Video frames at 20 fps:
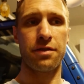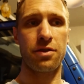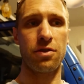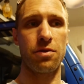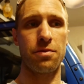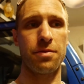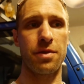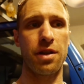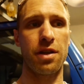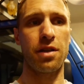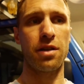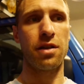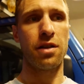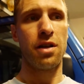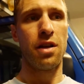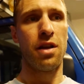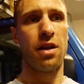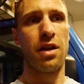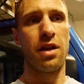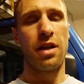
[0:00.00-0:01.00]
So I'm going to
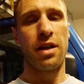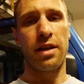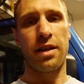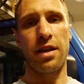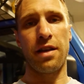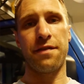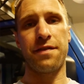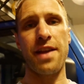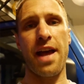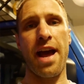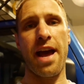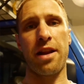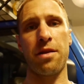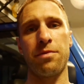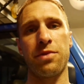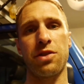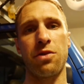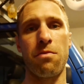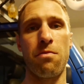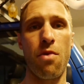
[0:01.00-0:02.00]
give to
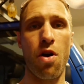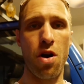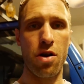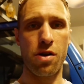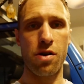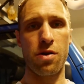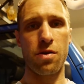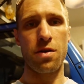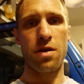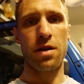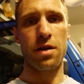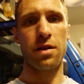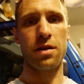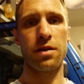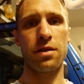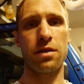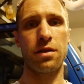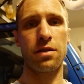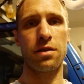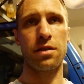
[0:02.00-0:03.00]
Adams tomorrow,
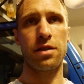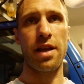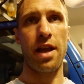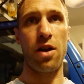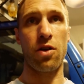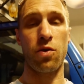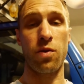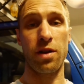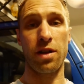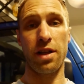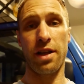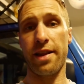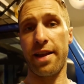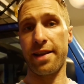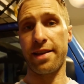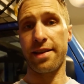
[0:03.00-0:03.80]
see how quickly they